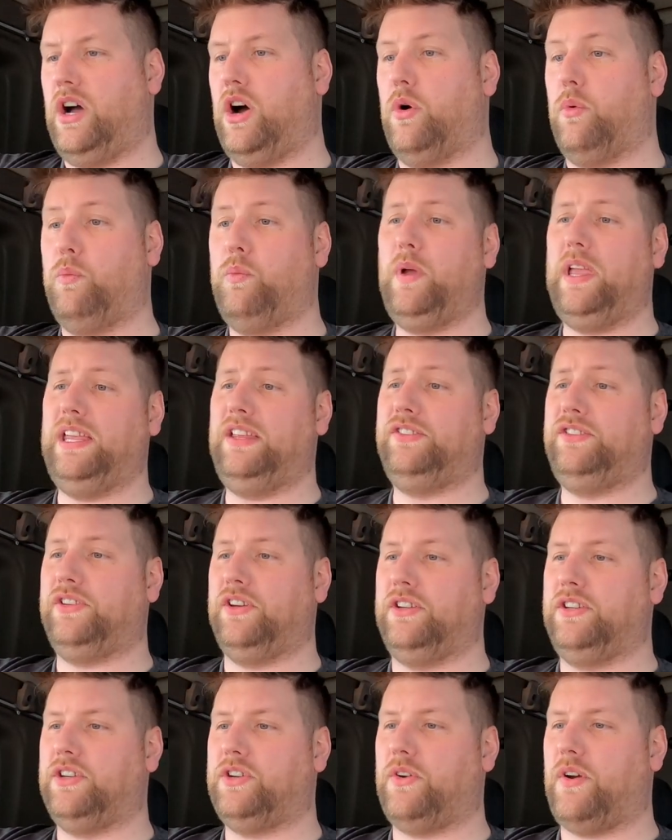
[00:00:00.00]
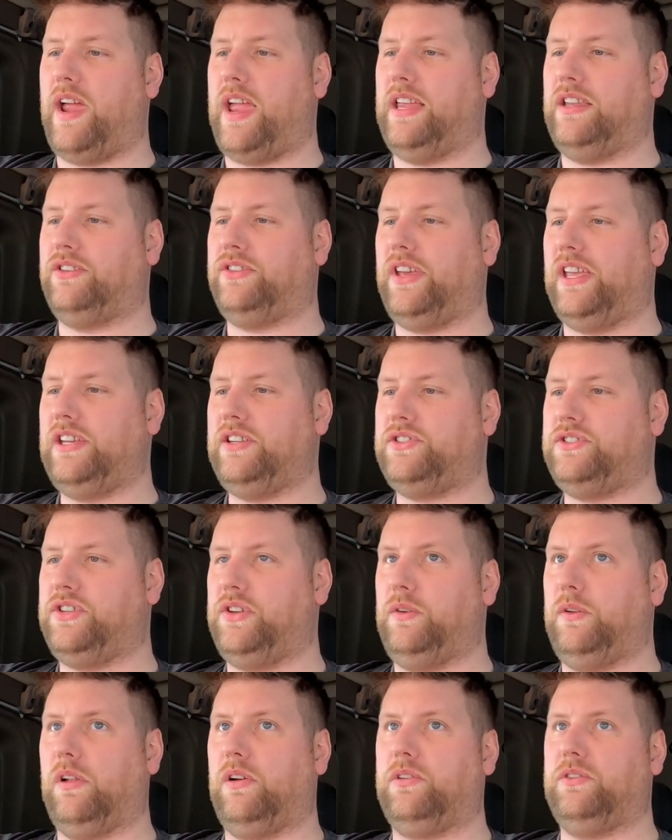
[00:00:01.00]
Oh, wheat and grain takes
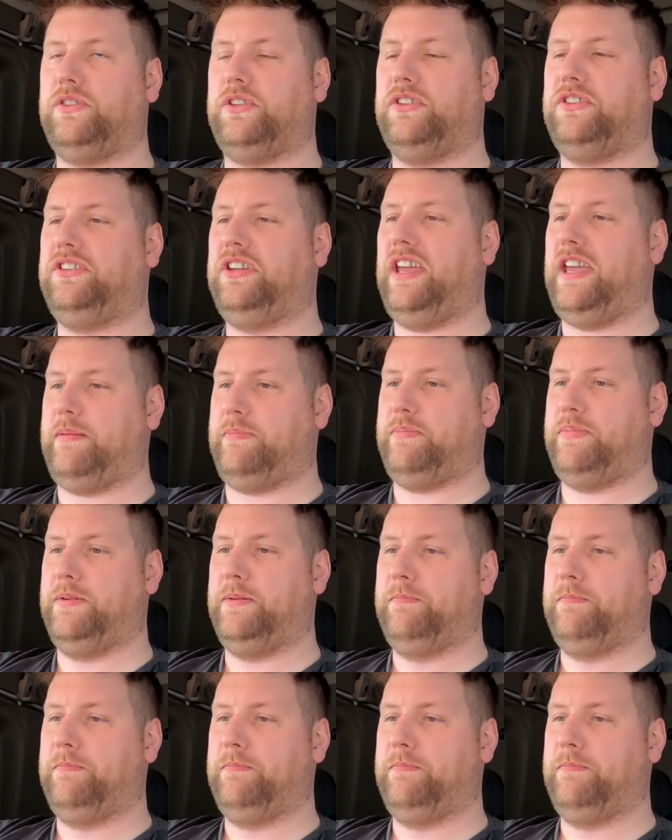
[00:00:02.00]
too long to tip.